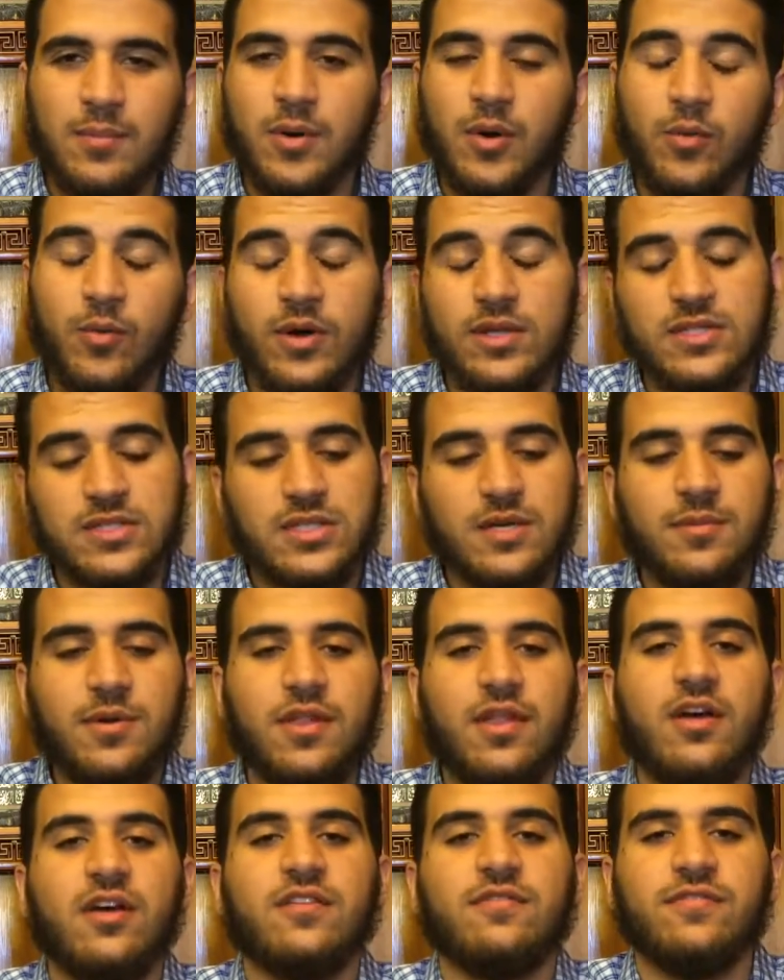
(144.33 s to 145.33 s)
But once
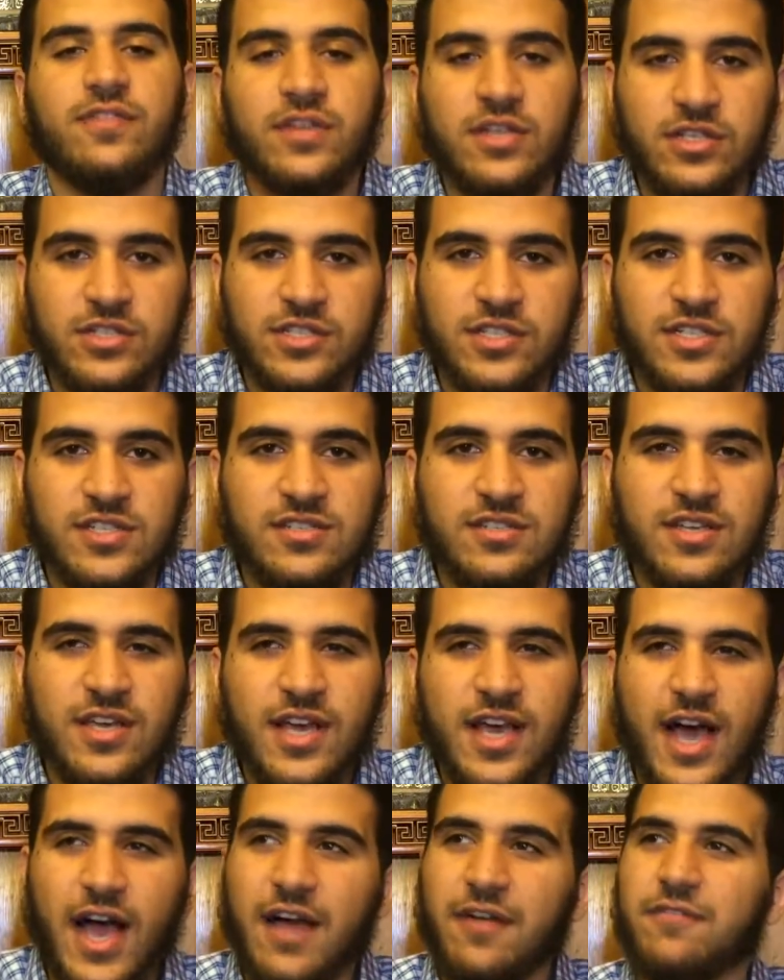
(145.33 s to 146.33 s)
Ramadan finishes,
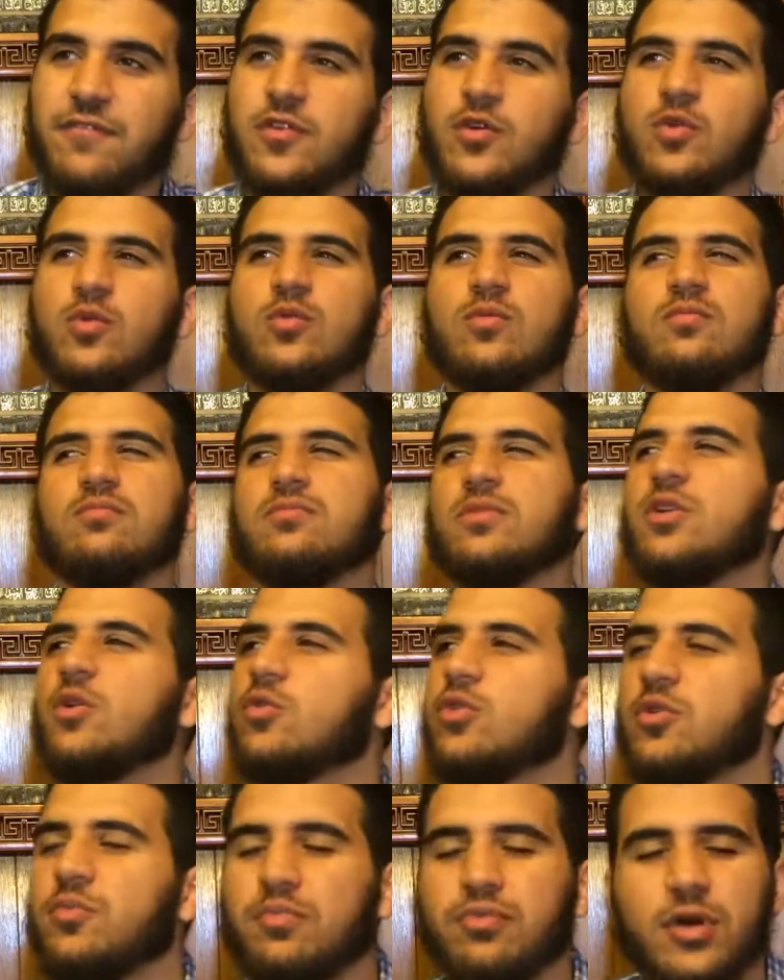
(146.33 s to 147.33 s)
I feel, you
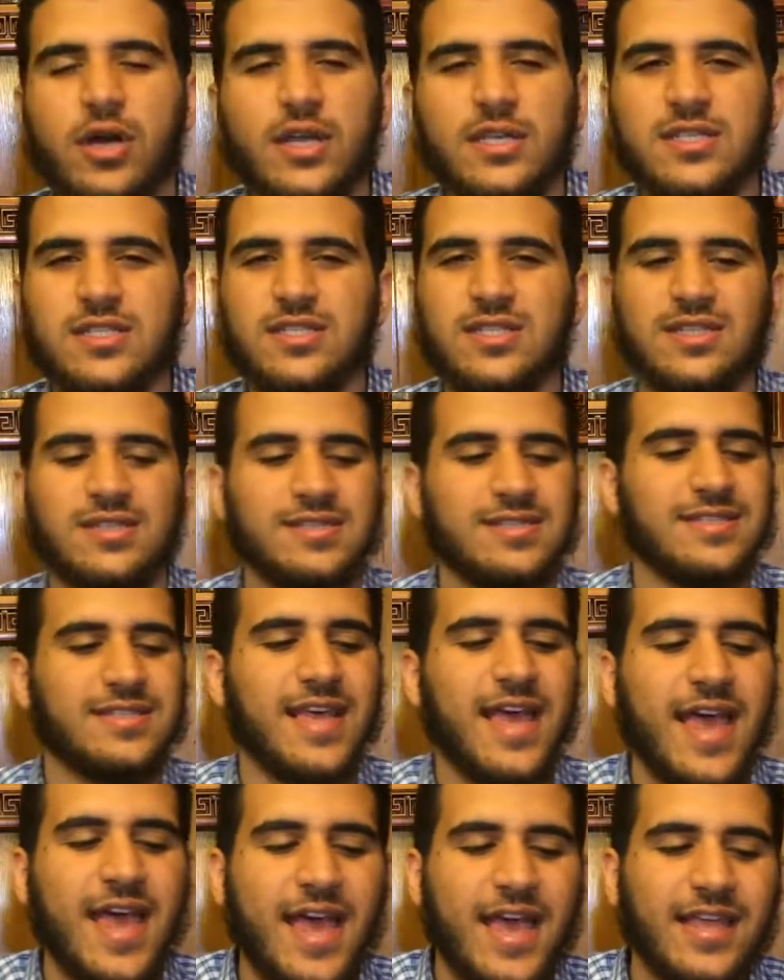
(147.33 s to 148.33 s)
know, depressed and
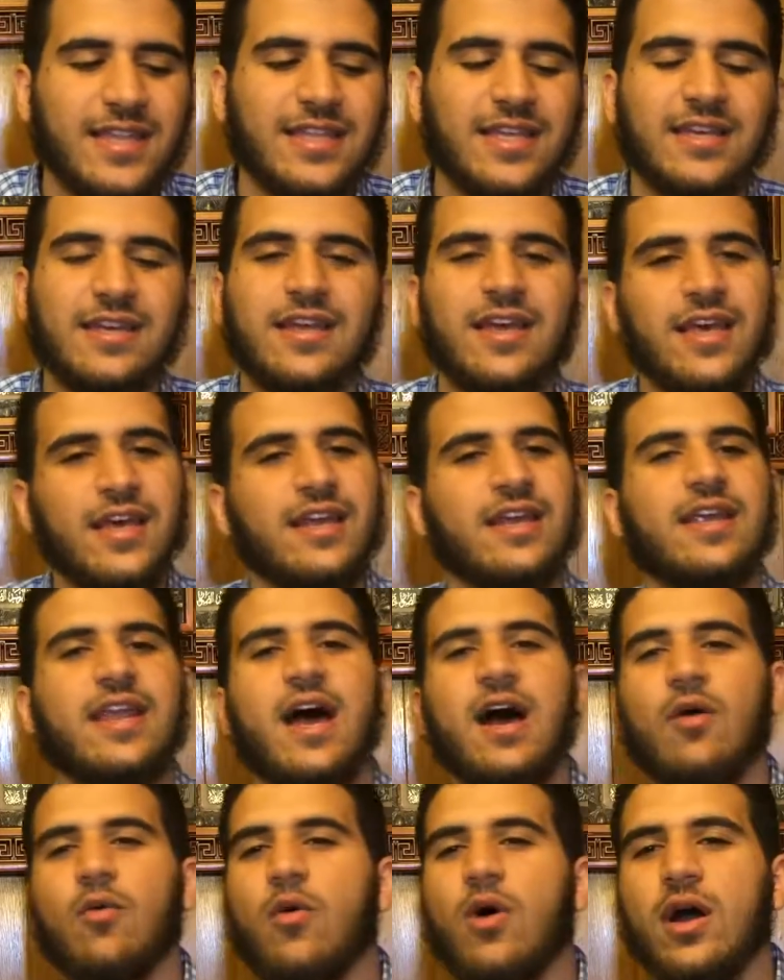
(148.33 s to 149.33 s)
sad and
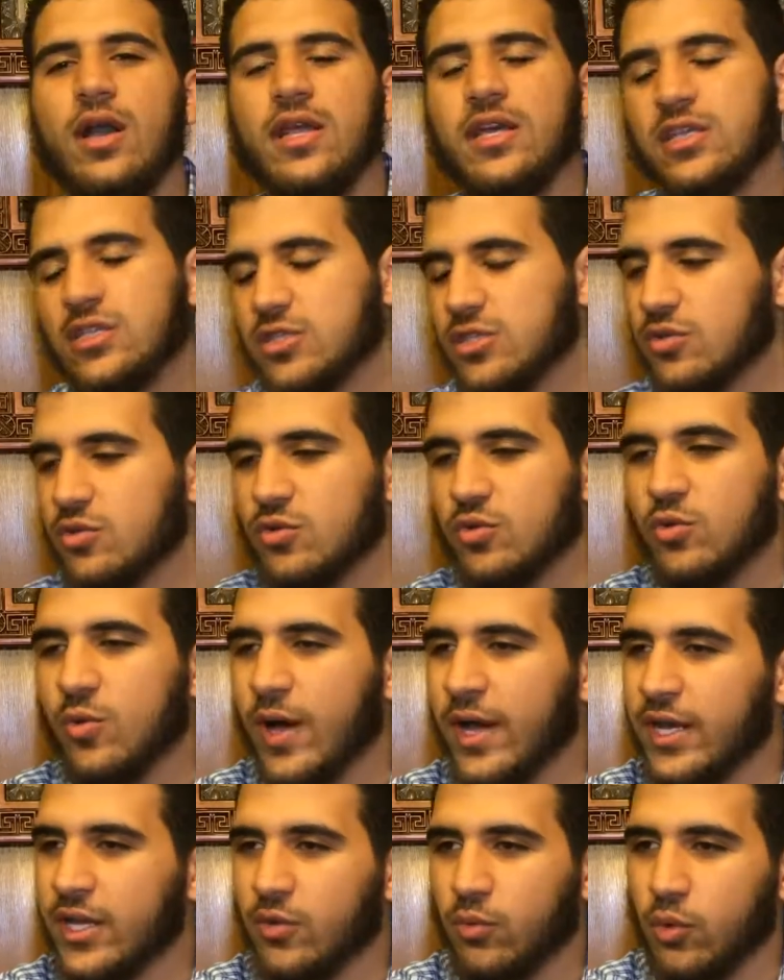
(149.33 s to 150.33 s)
not wanting to
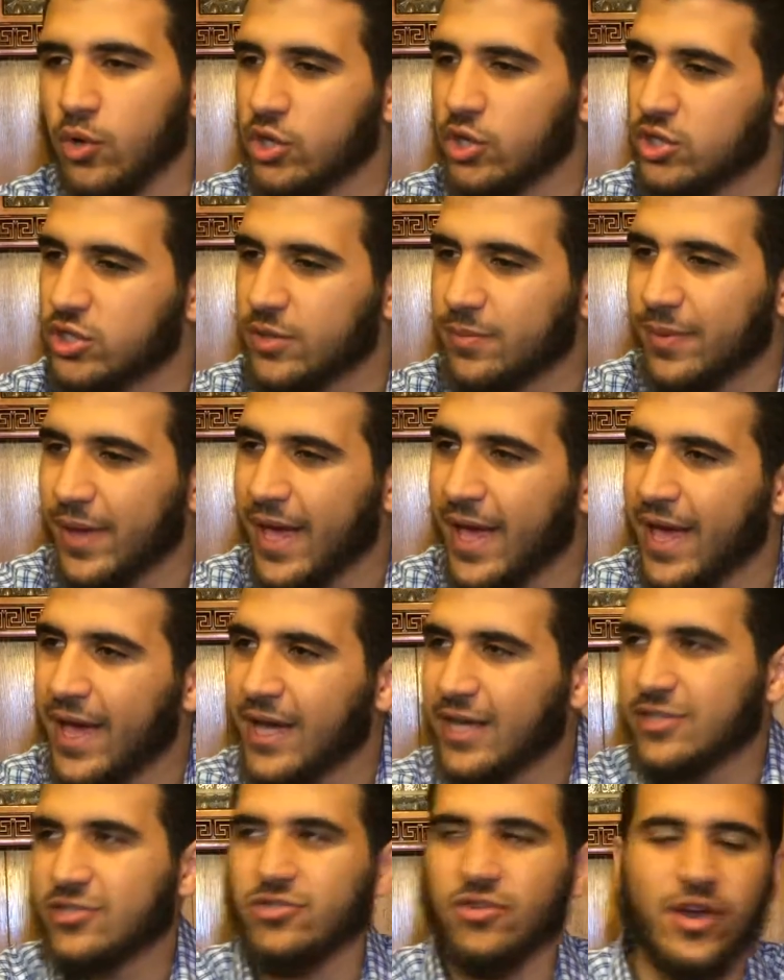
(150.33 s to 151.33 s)
do any worship
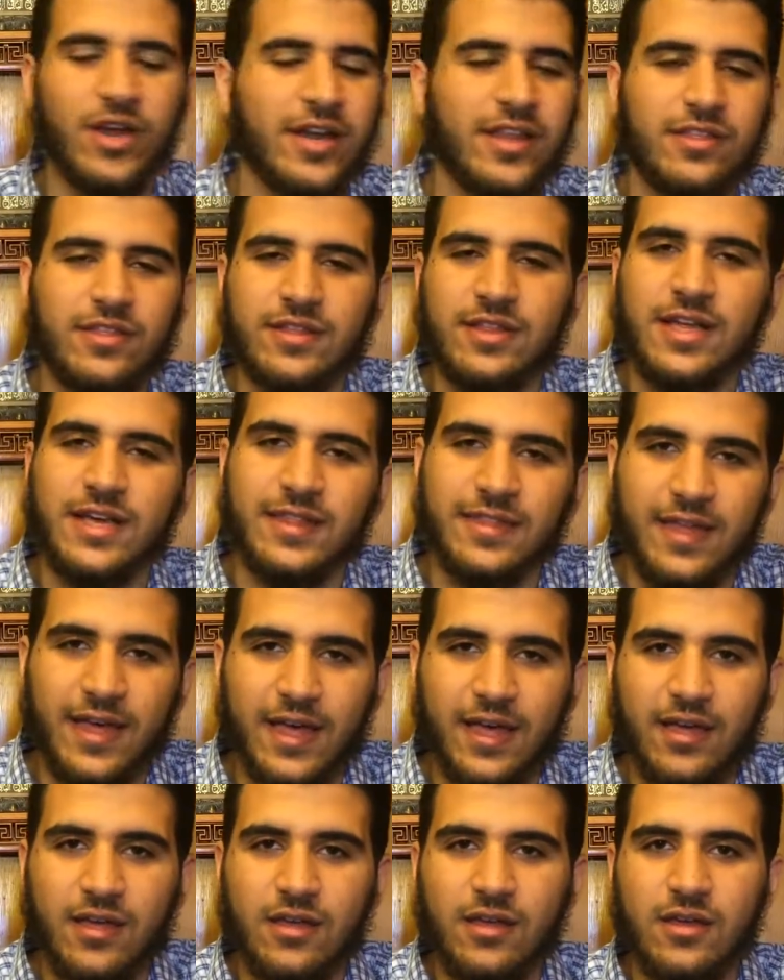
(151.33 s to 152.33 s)
acts or anything like that.